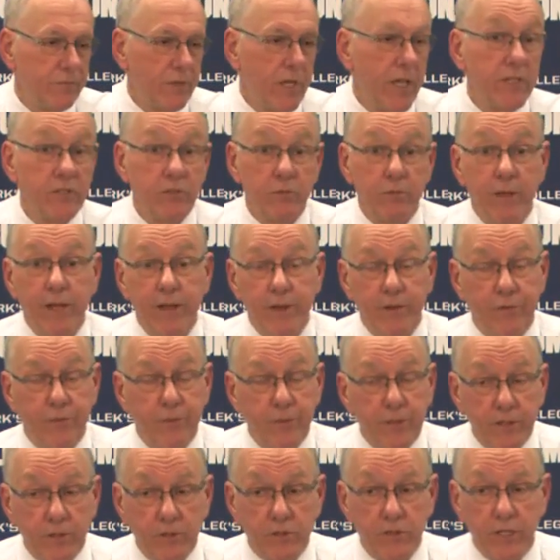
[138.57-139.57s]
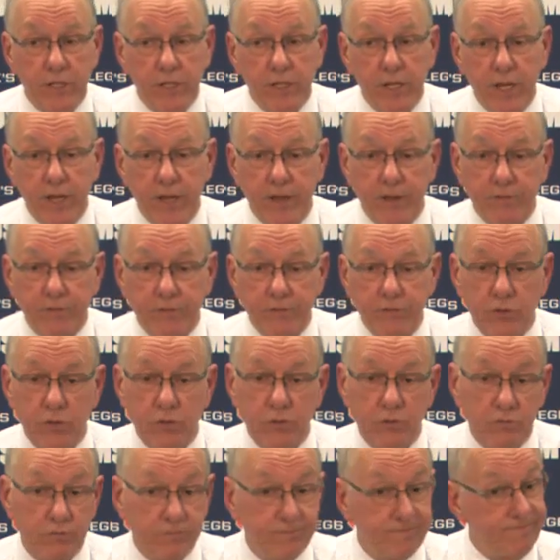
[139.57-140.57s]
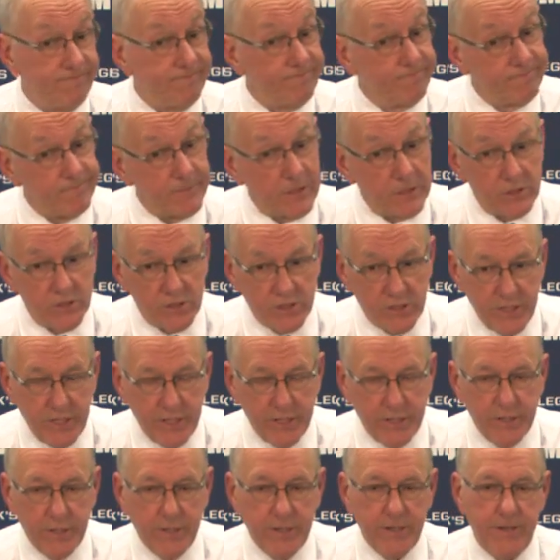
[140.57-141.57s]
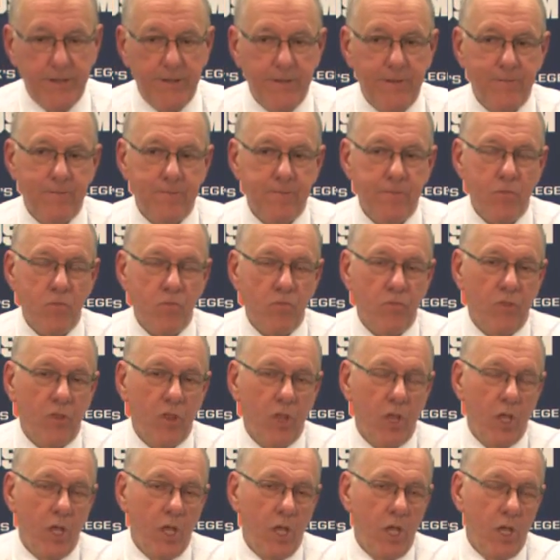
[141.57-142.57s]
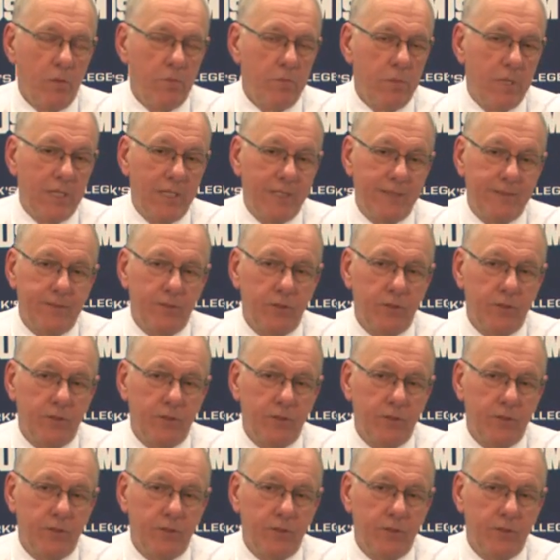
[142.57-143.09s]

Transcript: He hasn't made a three in the second half, so let's see. But